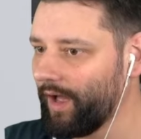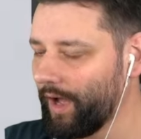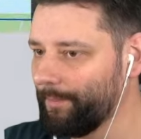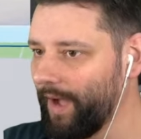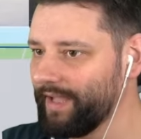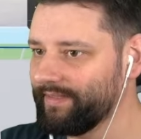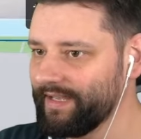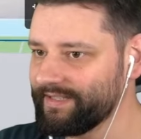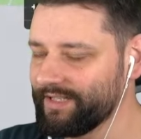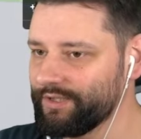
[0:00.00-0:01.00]
I buy
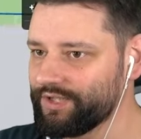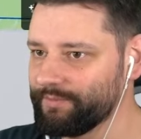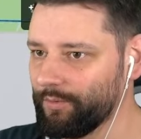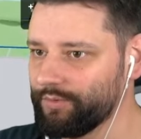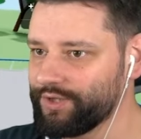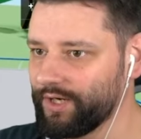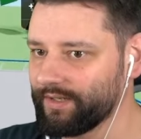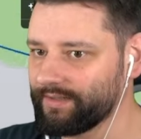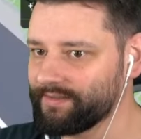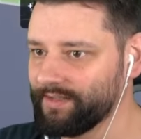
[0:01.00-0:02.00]
this in small
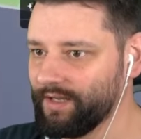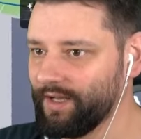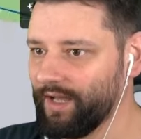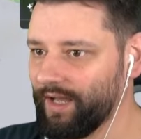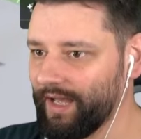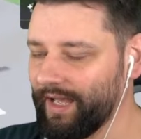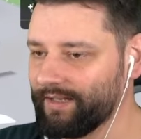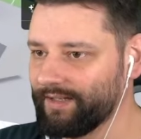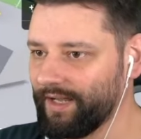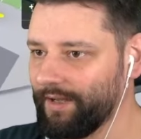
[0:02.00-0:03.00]
chunks,
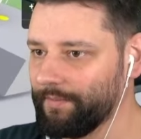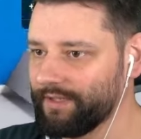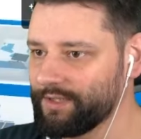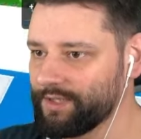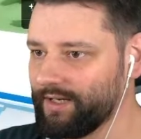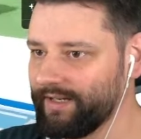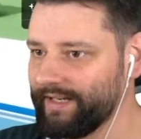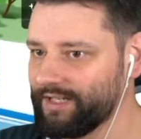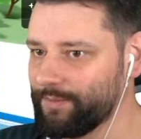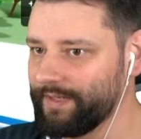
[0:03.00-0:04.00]
and um, it's just going to
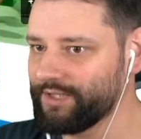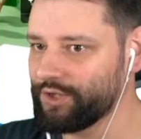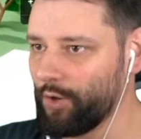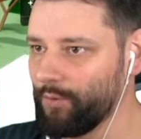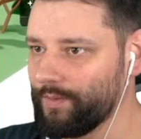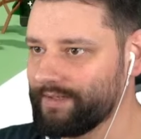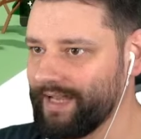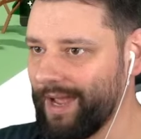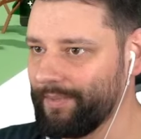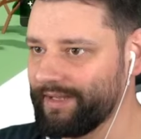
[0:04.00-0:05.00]
lead to be so
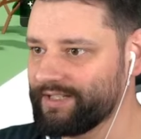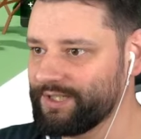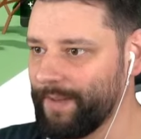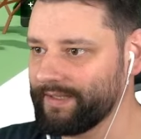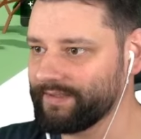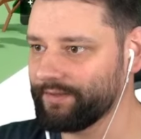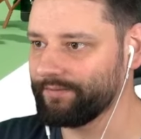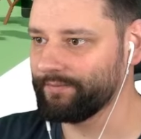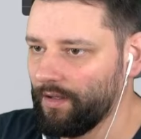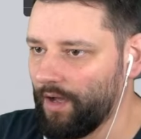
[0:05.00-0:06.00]
damn
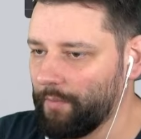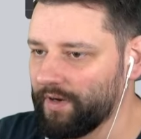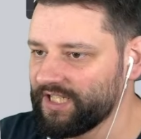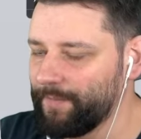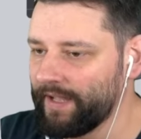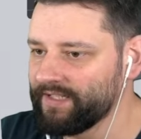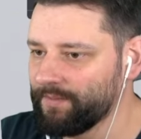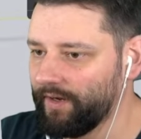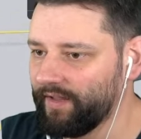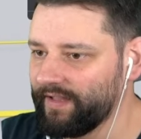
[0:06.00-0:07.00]
expensive. I'm going to spend
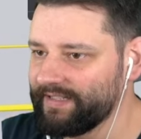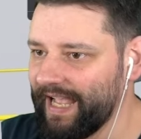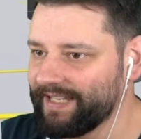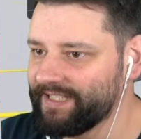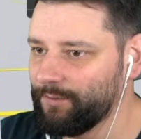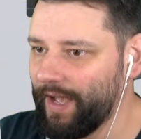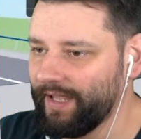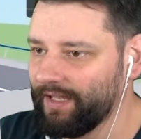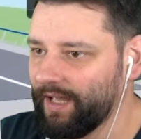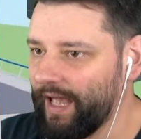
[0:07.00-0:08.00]
some money on the
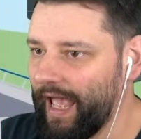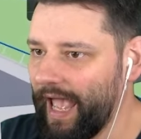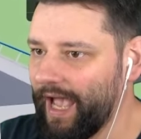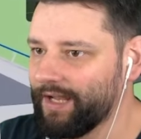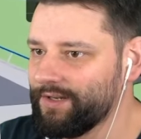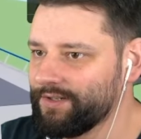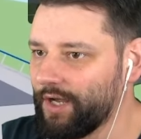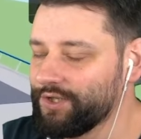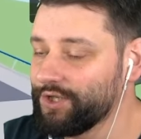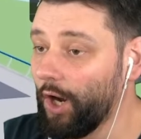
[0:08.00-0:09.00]
taxiway. And
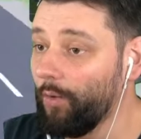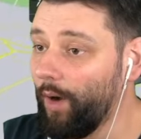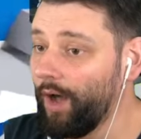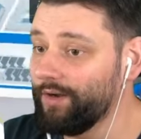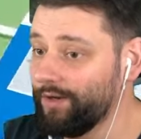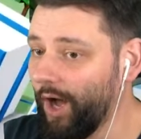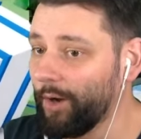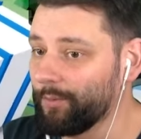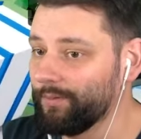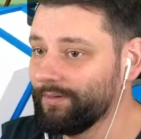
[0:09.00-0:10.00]
do you know what?
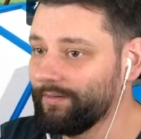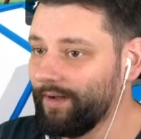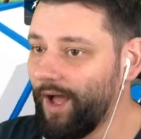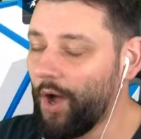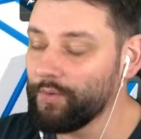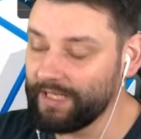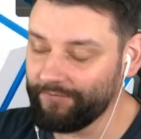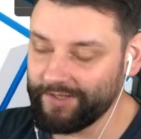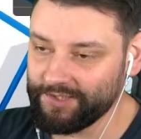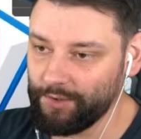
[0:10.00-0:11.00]
No. I'll
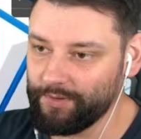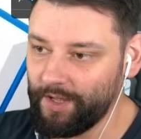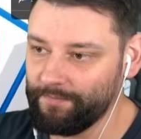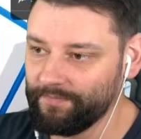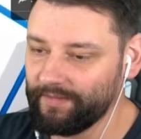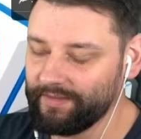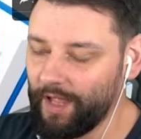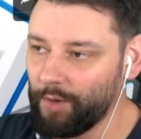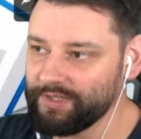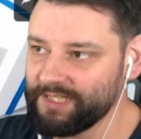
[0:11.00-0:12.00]
give it to them.
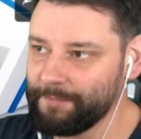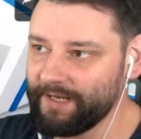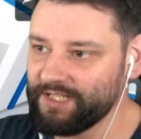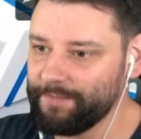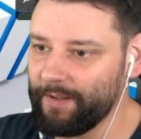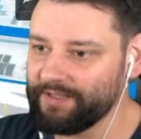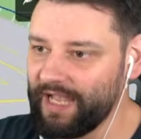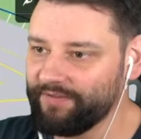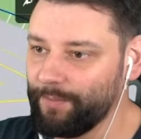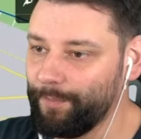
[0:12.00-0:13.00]
I was expecting to be able to
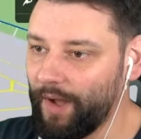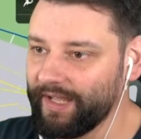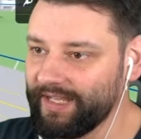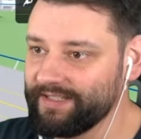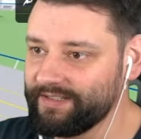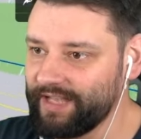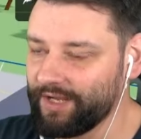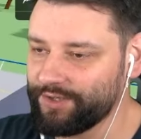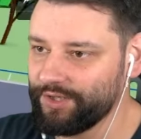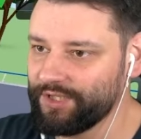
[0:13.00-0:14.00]
have to buy it in
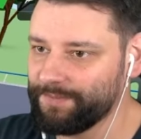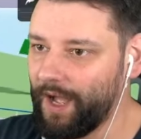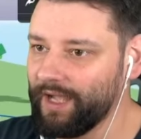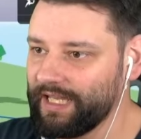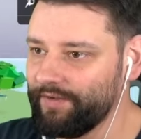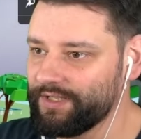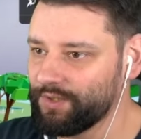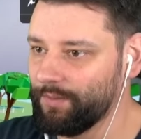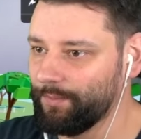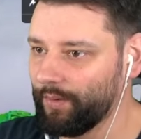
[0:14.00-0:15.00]
sections, but I'll give it to them,